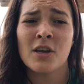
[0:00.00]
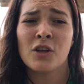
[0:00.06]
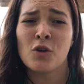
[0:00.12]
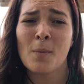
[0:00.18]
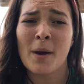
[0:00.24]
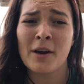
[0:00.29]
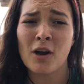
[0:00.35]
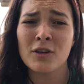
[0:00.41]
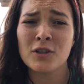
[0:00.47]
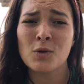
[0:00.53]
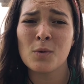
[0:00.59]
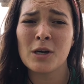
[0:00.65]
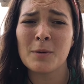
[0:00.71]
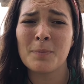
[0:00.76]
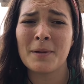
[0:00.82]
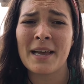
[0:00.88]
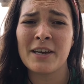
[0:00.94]
you might also want
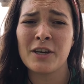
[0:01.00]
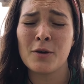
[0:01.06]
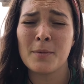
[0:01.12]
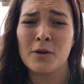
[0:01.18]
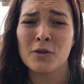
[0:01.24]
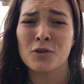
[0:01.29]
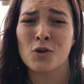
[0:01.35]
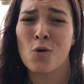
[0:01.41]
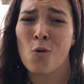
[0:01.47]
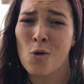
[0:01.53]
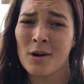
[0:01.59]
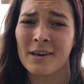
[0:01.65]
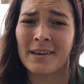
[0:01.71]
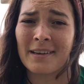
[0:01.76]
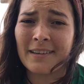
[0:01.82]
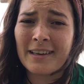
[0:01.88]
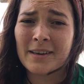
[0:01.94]
to plan your meals
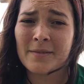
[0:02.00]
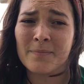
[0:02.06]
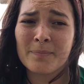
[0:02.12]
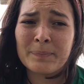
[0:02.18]
accordingly.